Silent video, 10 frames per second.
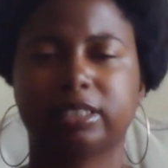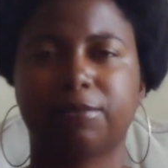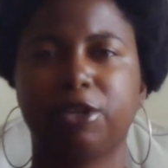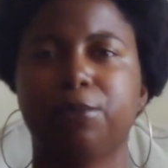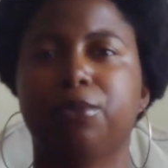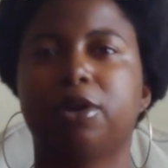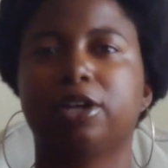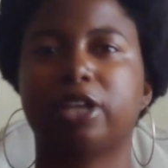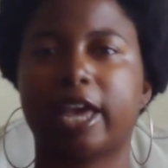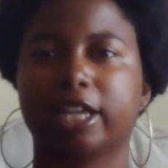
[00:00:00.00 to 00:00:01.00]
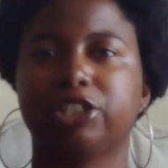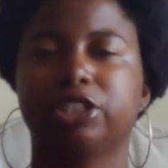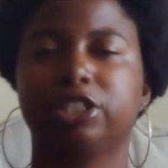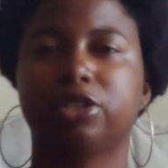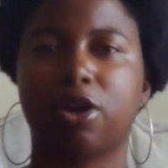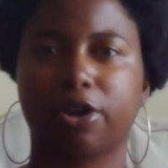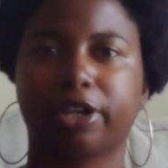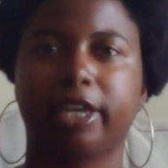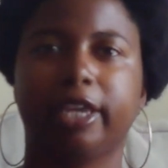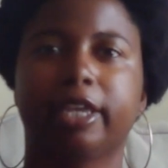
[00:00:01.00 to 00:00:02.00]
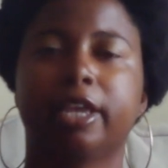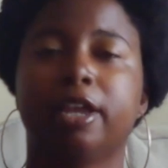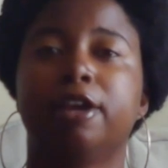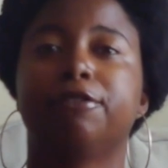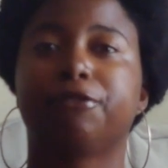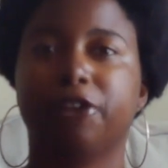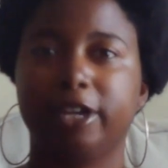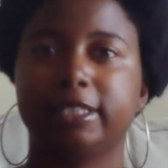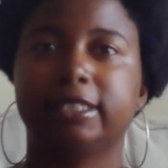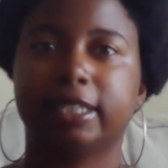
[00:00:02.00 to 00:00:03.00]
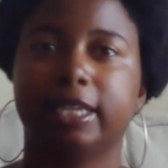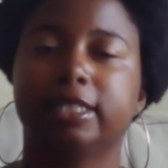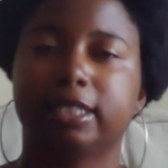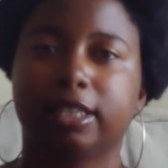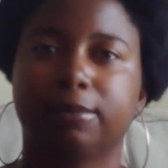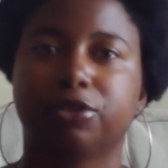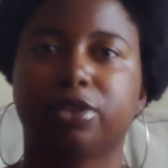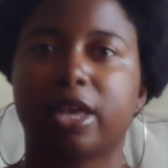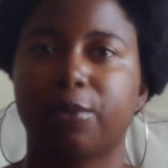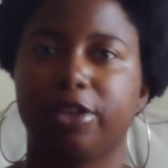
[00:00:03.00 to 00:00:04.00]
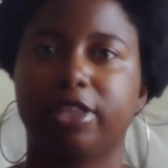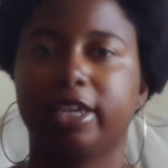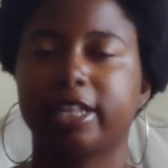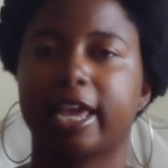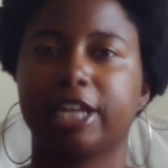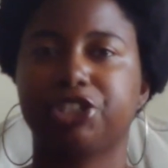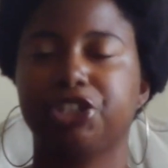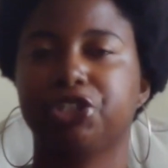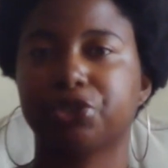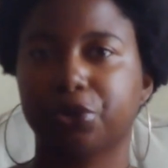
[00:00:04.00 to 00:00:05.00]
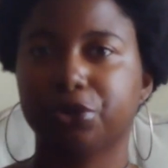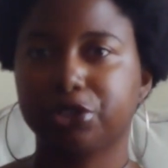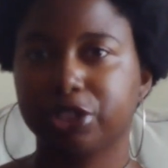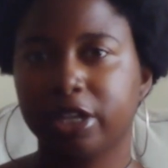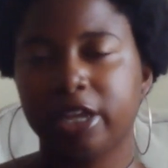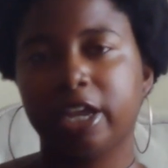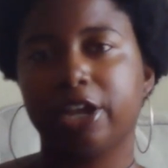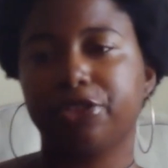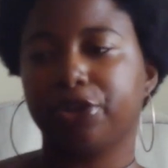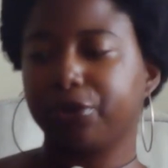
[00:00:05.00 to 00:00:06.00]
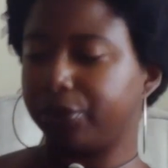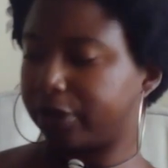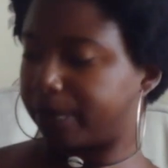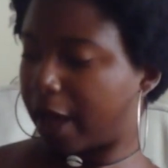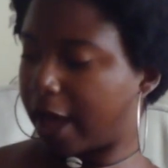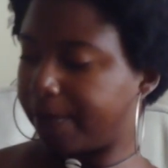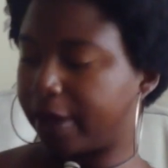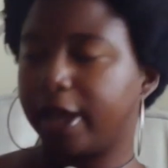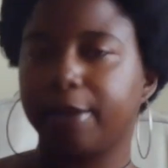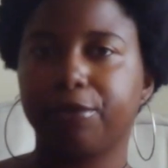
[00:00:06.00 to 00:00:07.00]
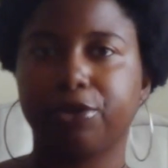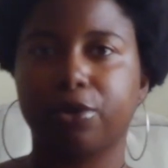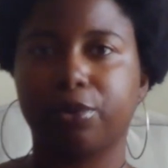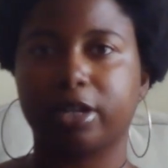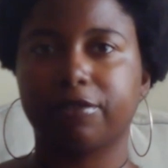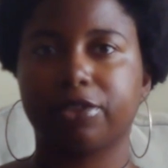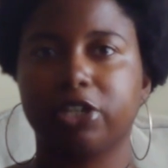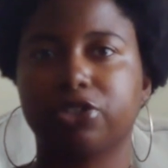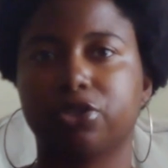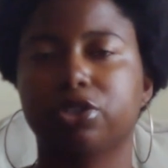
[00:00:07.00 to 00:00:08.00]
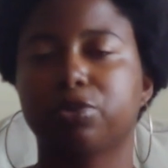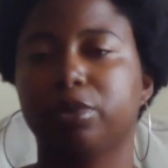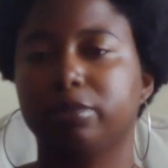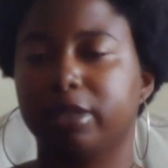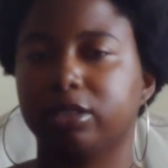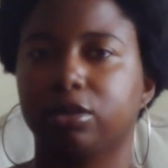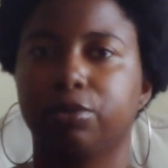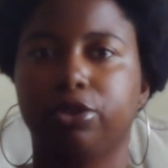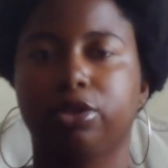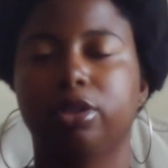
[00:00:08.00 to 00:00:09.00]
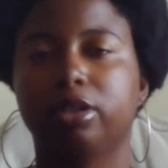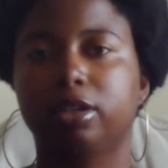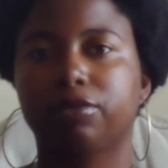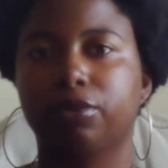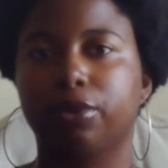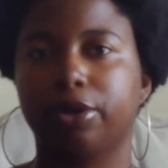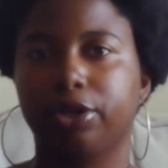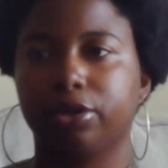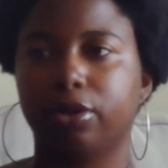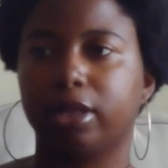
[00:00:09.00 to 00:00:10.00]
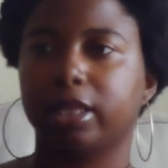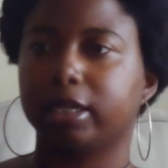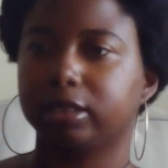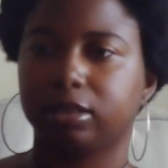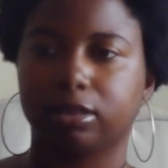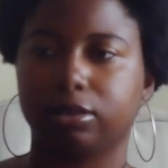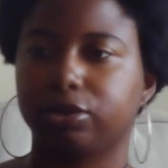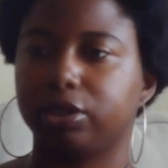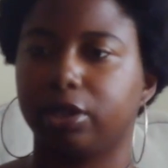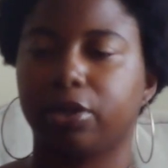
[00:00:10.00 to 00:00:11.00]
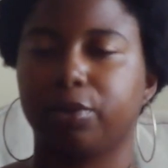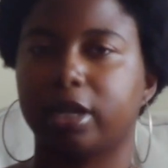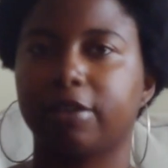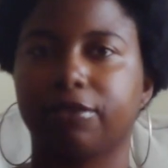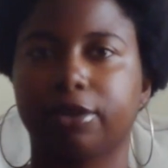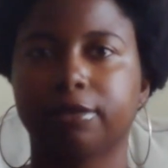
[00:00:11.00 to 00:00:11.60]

People are actually talking phrases into them so that way they can actually search. And they're going to pop up, whatever they search based on what you're looking for, Alexa or Siri or whatever.